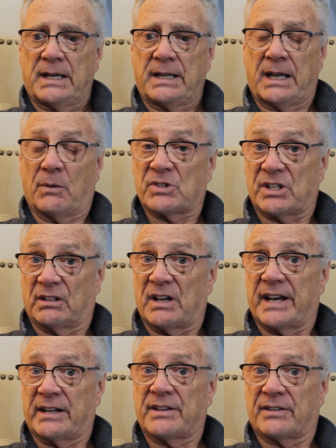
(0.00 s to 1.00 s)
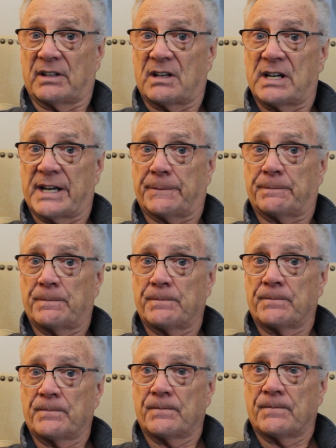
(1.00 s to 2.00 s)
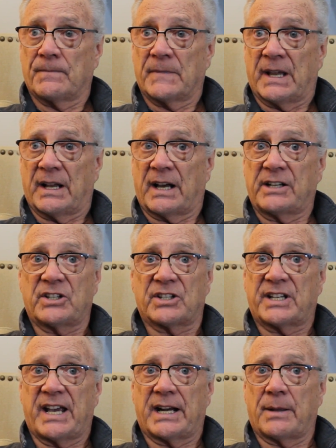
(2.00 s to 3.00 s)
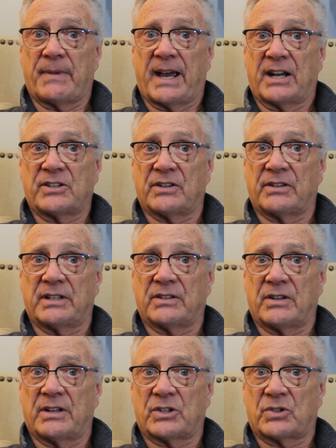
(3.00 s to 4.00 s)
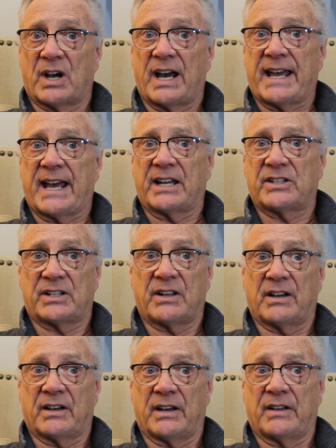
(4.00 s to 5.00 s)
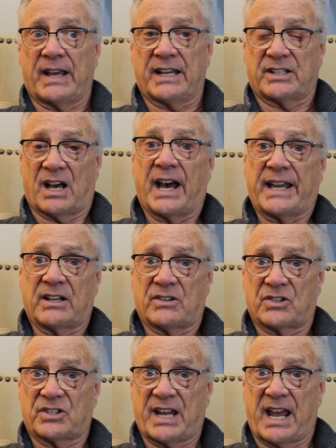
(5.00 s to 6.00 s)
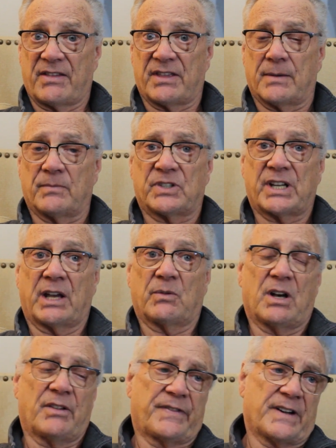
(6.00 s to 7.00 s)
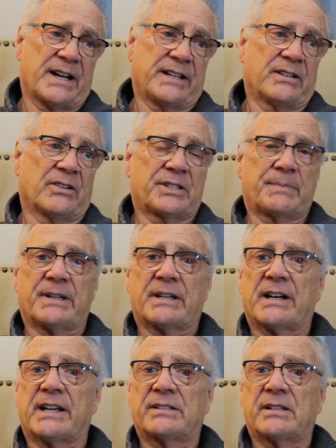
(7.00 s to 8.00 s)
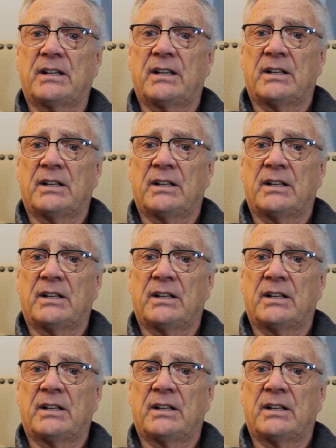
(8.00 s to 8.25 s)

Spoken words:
that was a lot on the line. And I just can't imagine the triads, as I understand them, saying, well, fine, it's been nice.